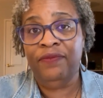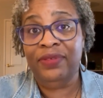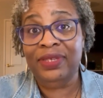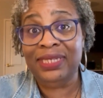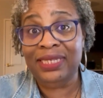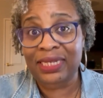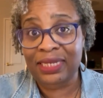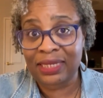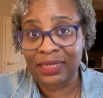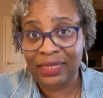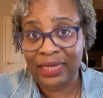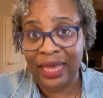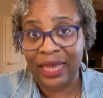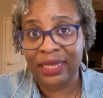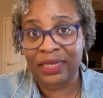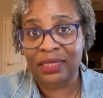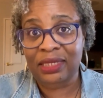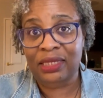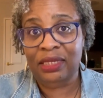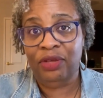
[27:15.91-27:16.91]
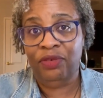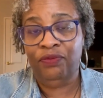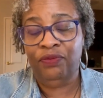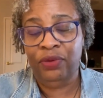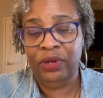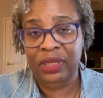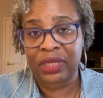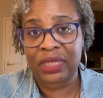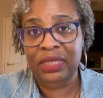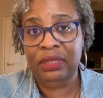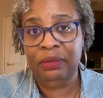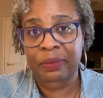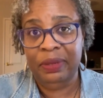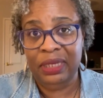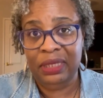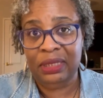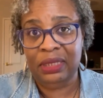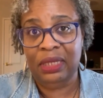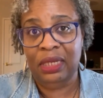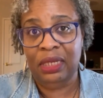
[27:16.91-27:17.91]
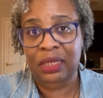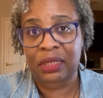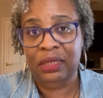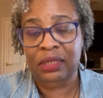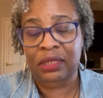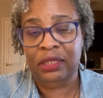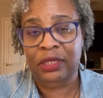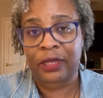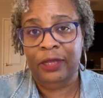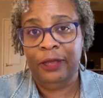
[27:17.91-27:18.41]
success for this business.